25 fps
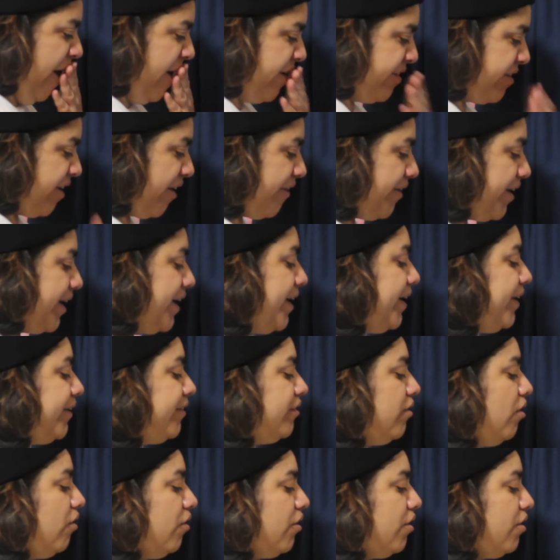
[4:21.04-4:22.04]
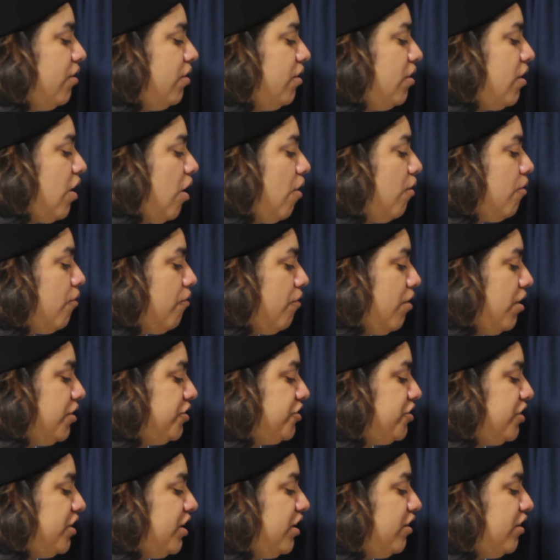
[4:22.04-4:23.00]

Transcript: Sorry, it's not girl crush.